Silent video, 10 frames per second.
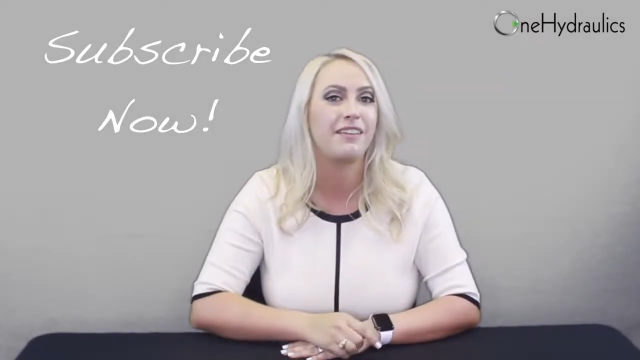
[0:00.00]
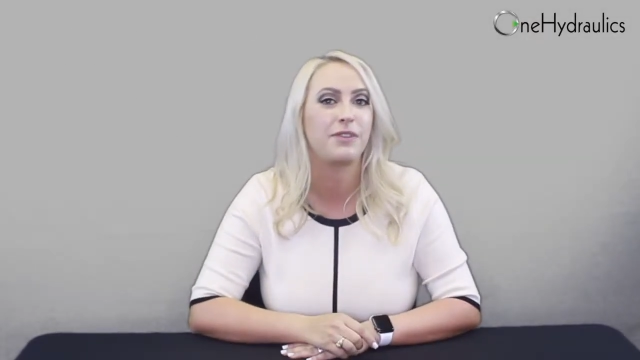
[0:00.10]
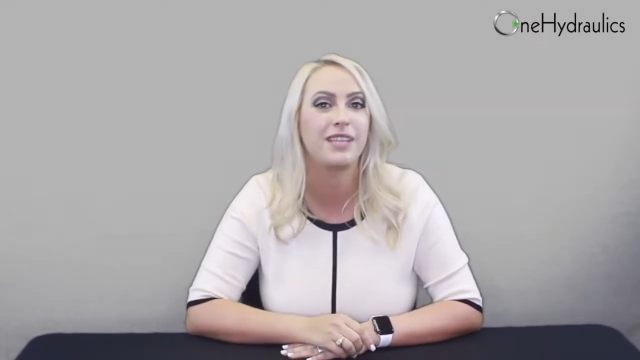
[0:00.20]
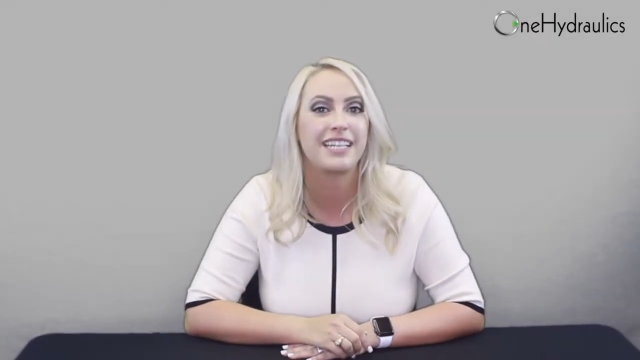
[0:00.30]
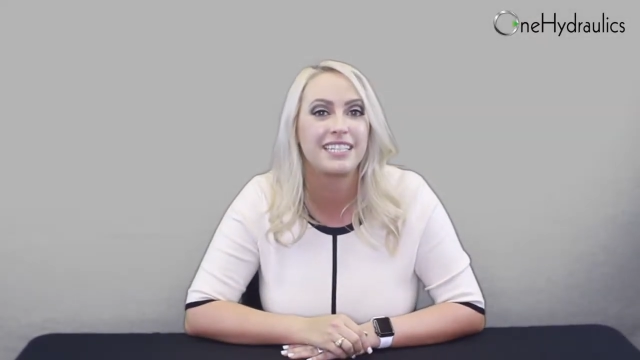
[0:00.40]
If
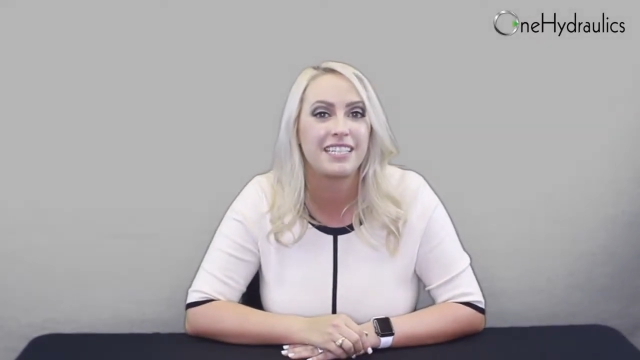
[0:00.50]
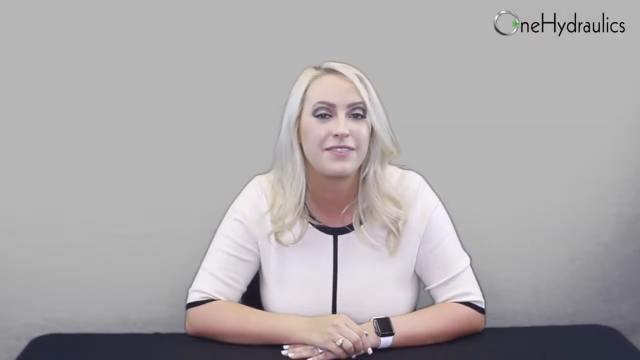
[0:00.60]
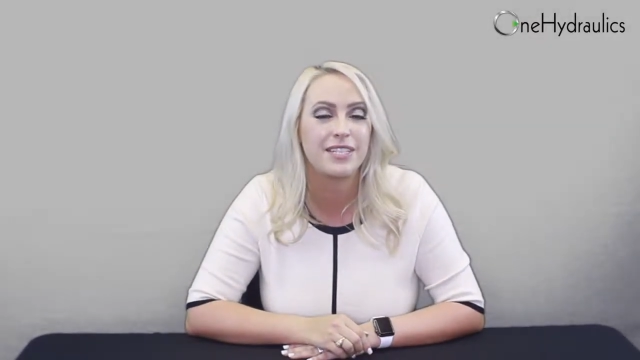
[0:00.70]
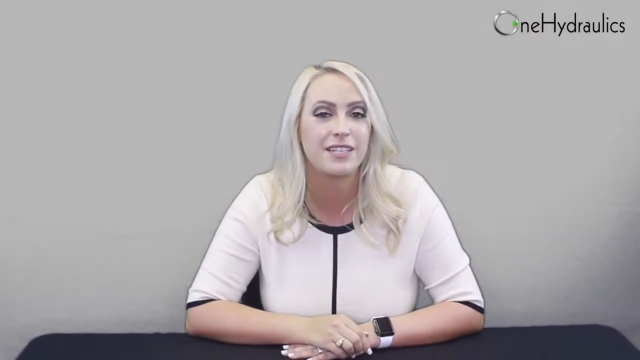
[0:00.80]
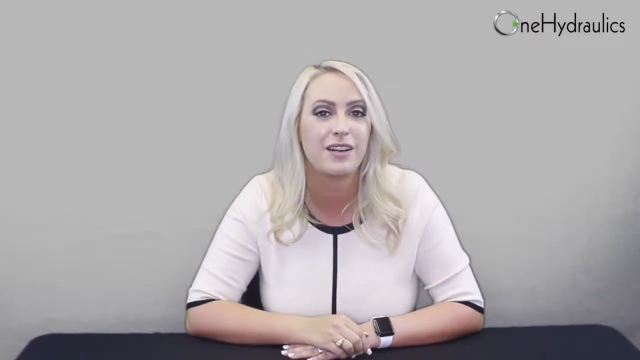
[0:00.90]
you'd like to leave
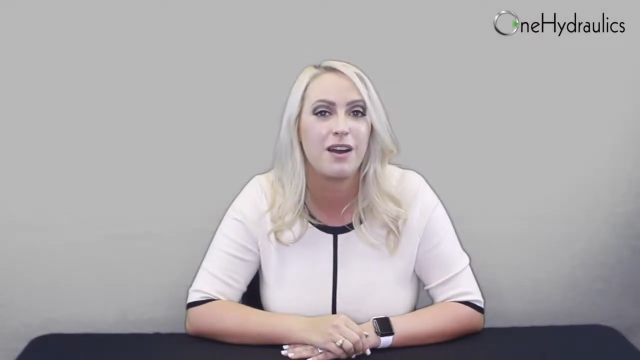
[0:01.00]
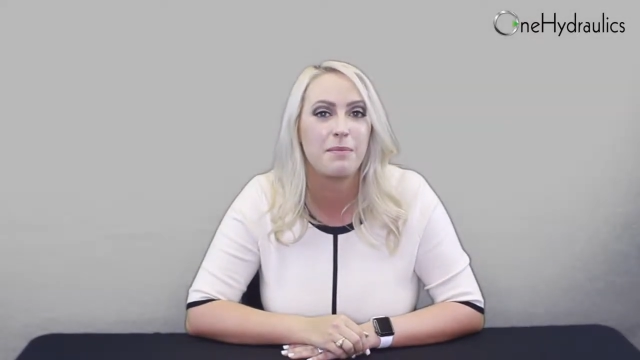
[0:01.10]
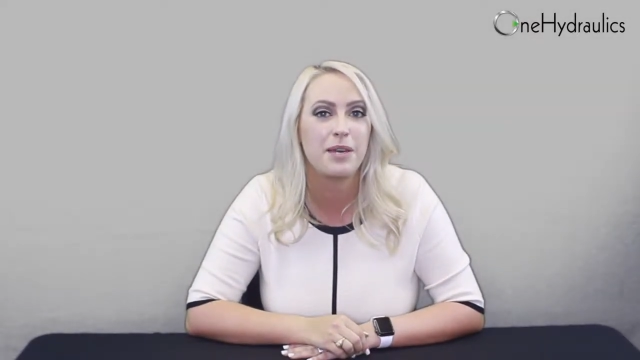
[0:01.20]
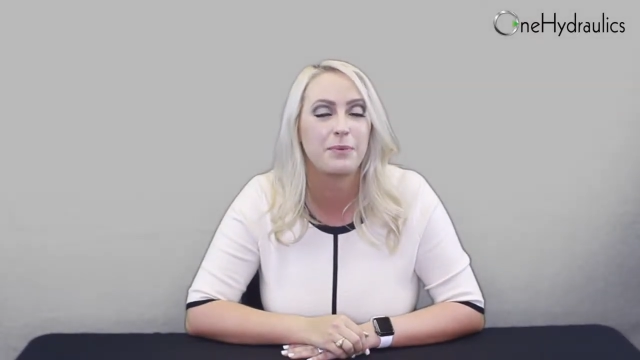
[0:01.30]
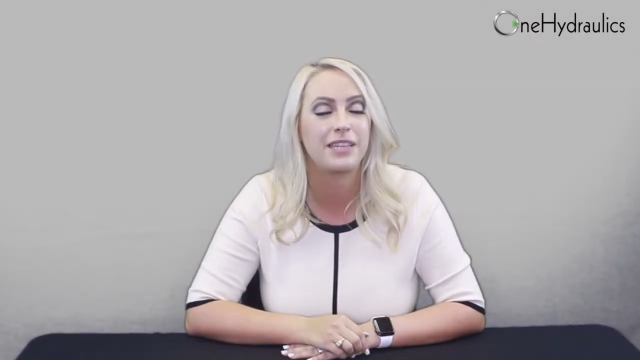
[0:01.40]
us a
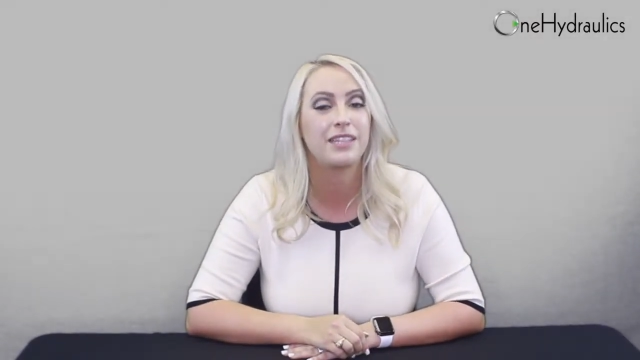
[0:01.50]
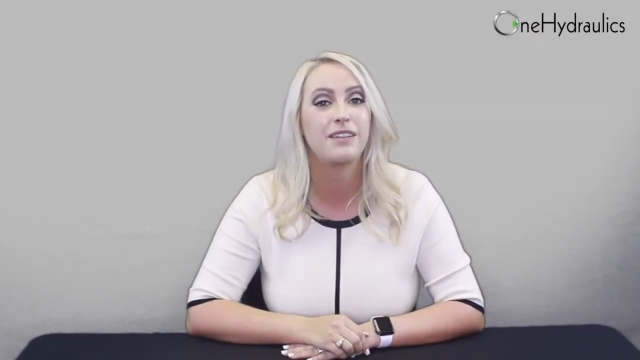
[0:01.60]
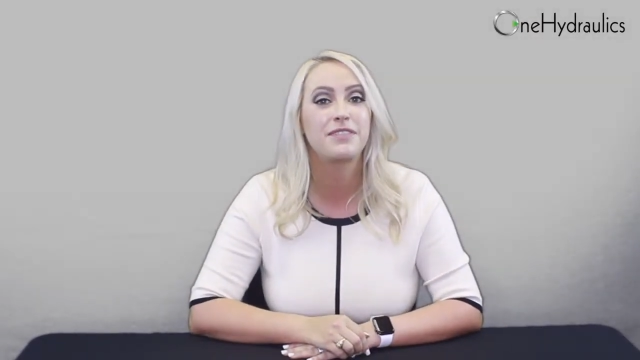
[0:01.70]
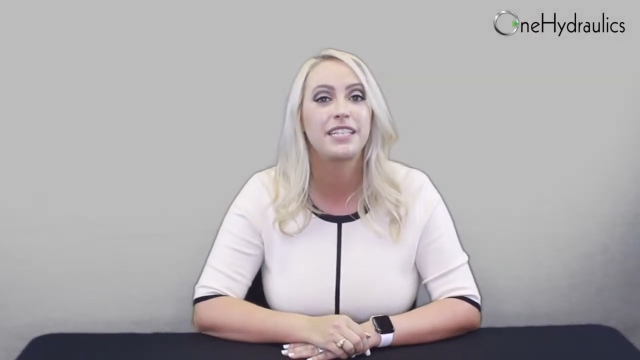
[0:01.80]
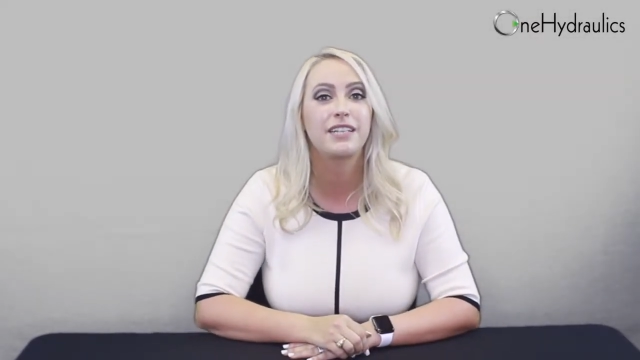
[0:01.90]
comment, we'd
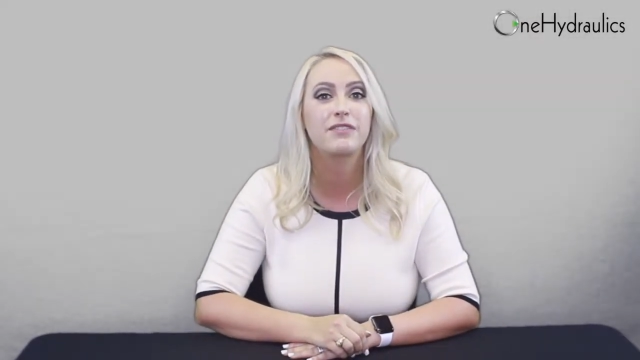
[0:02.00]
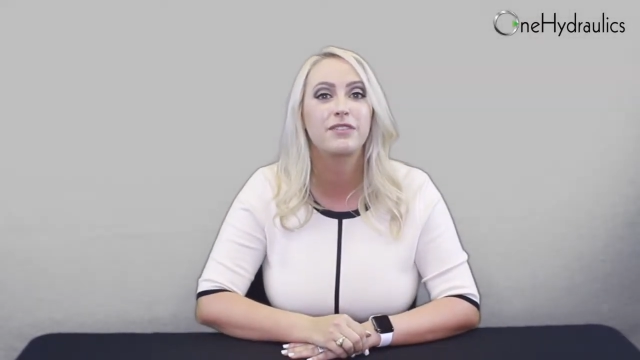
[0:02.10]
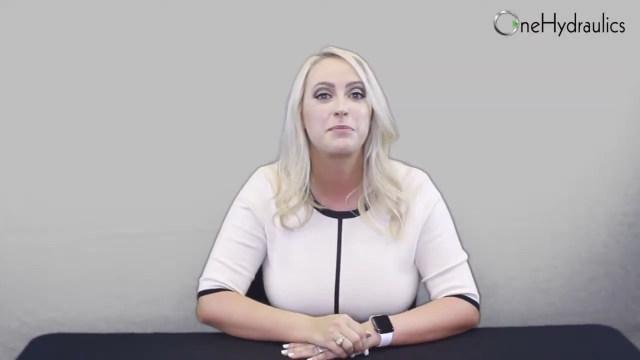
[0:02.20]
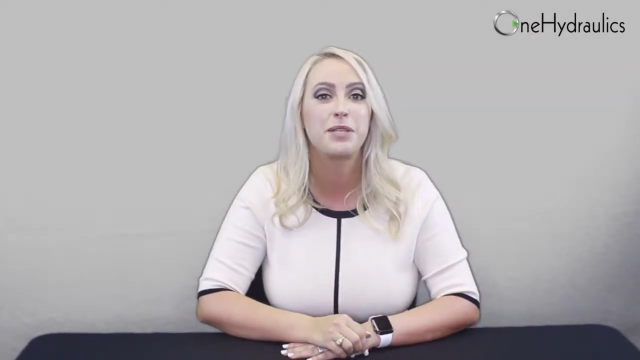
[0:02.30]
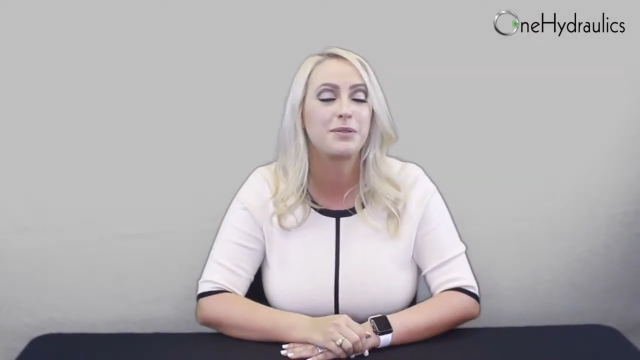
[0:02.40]
love to hear
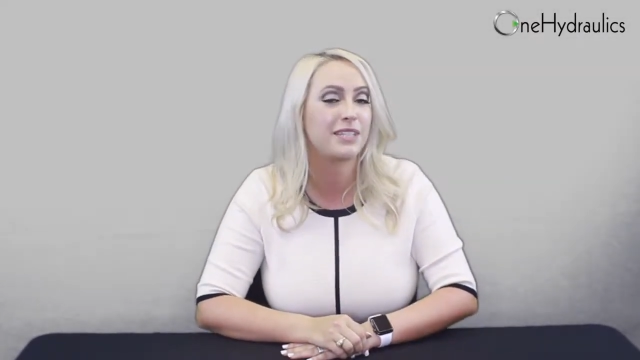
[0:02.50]
from you.